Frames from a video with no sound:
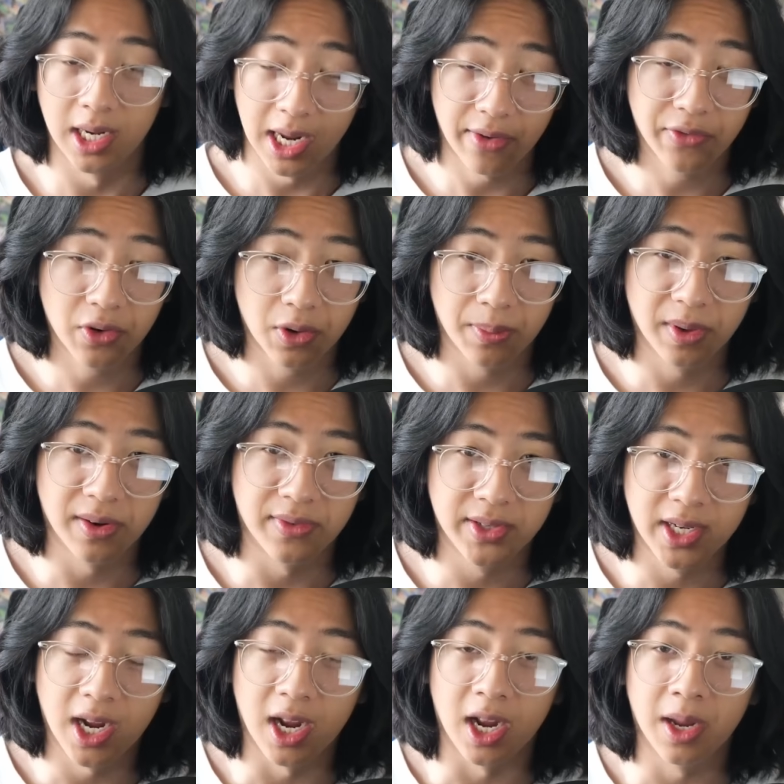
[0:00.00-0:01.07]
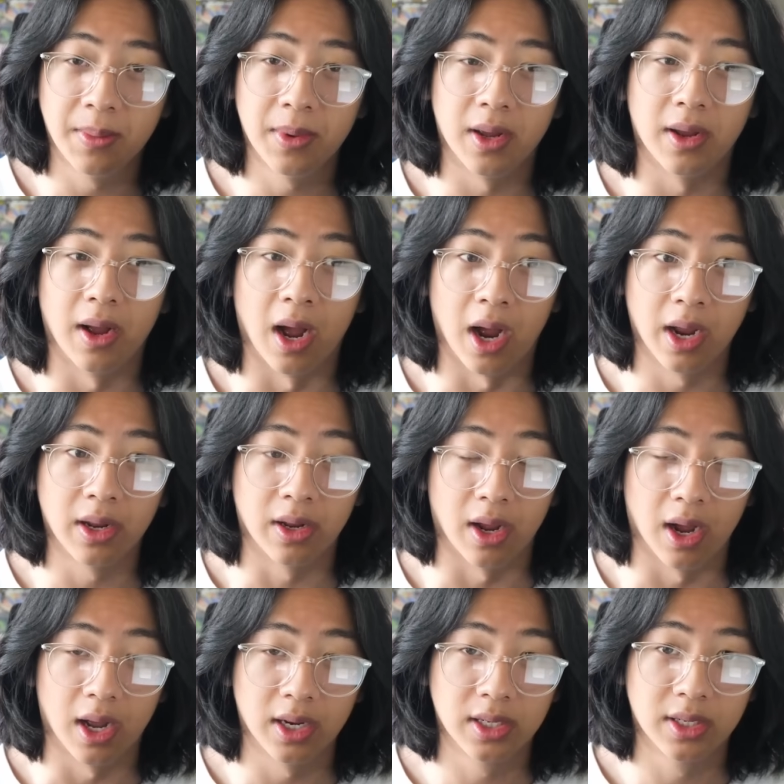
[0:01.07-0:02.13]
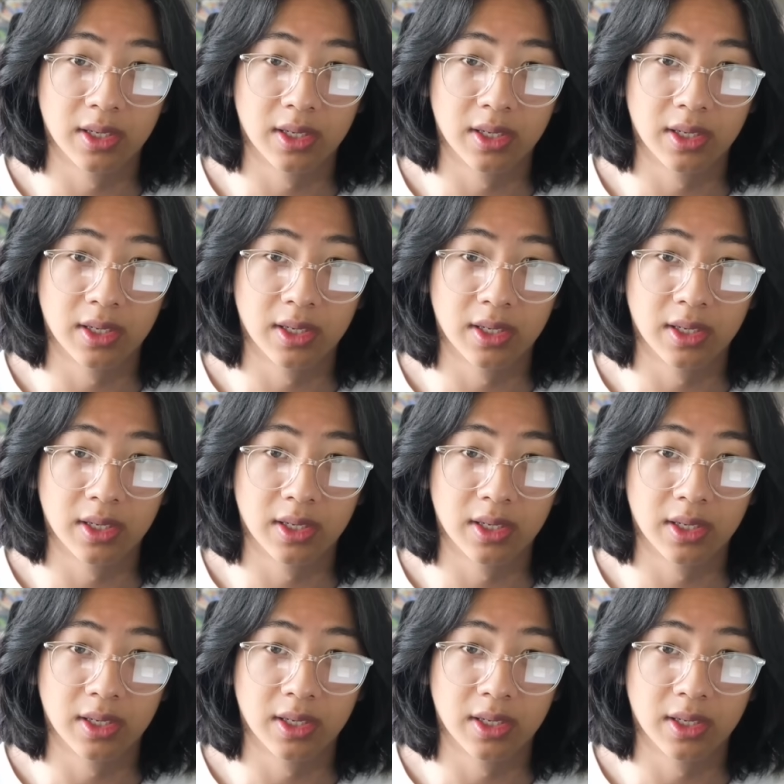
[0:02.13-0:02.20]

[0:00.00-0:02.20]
after a bit of time, I got